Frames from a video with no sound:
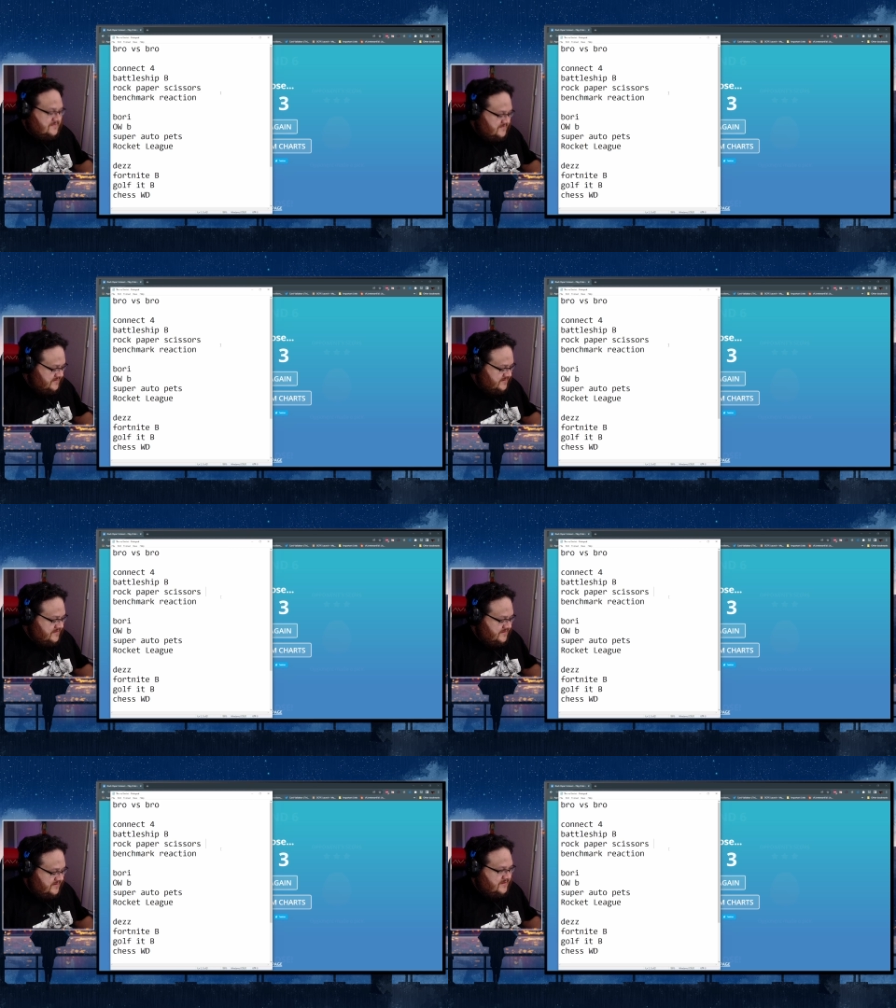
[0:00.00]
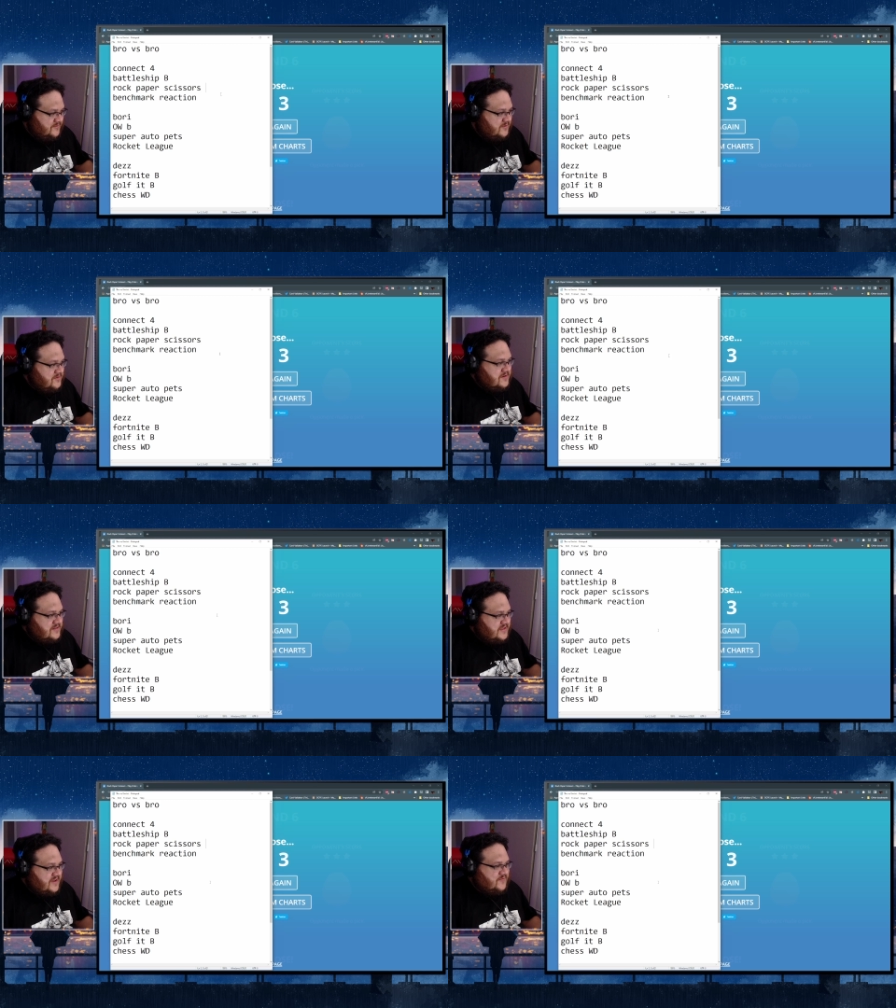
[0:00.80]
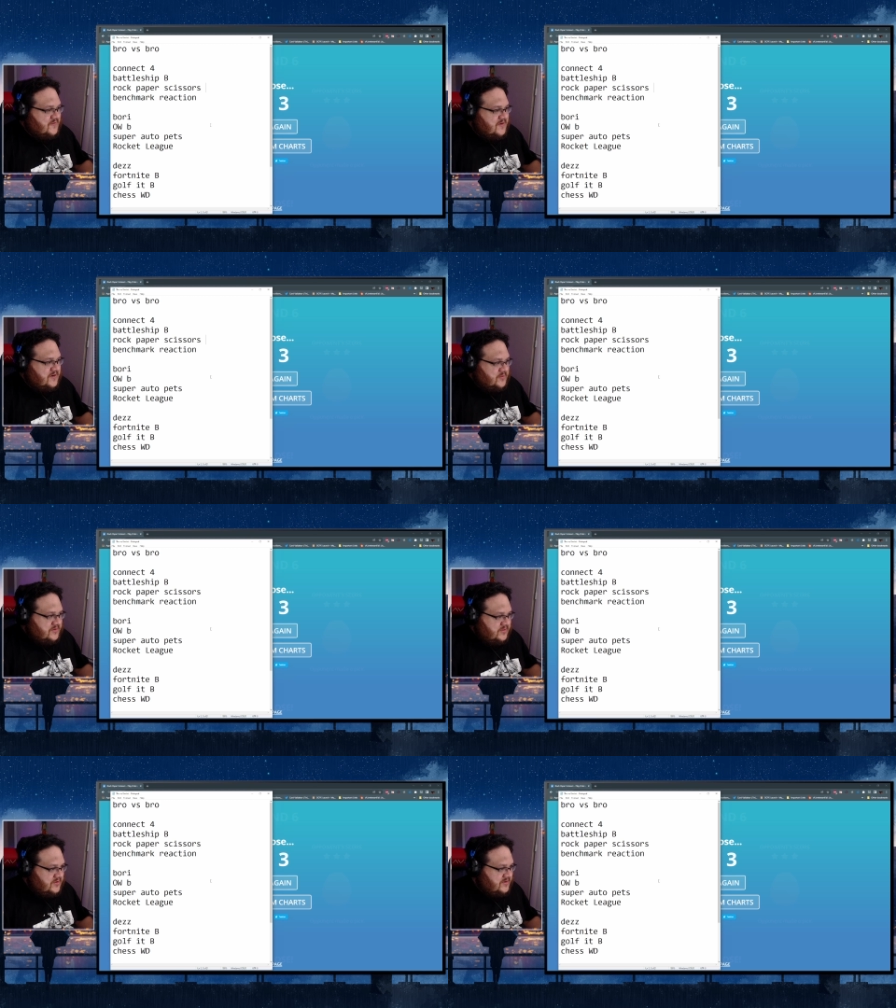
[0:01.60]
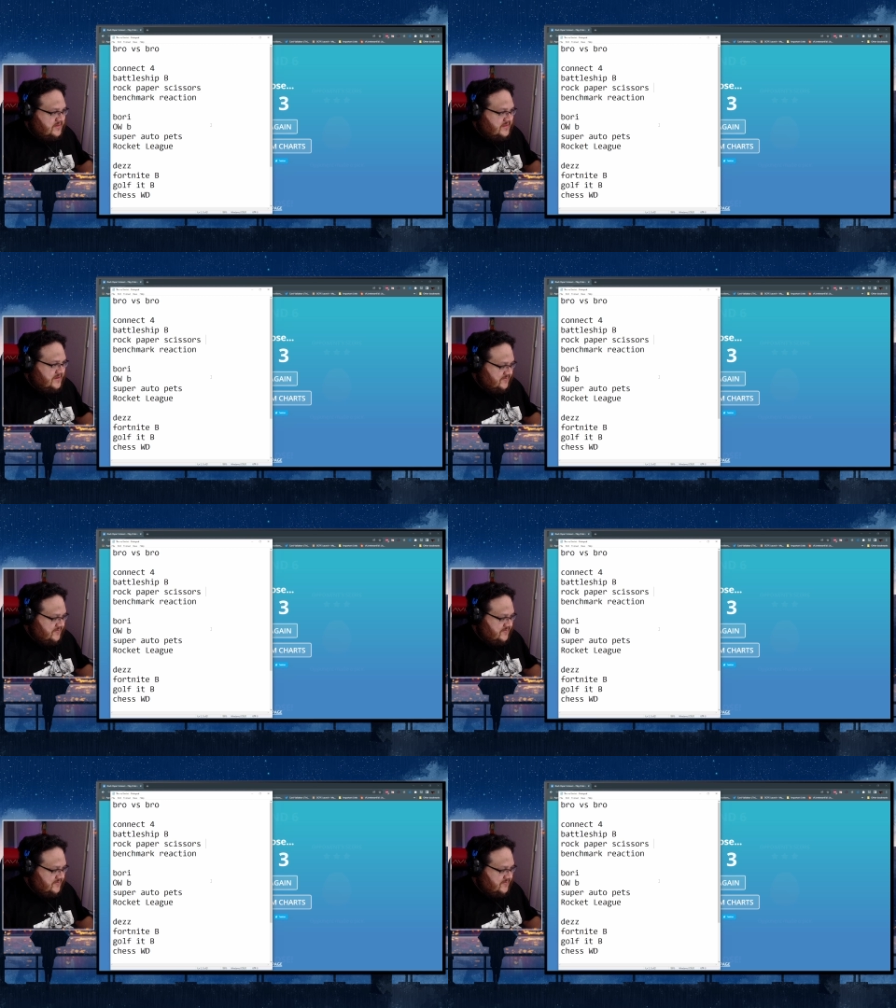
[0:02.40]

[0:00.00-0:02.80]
Alright, we'll do Connect 4. We'll do Connect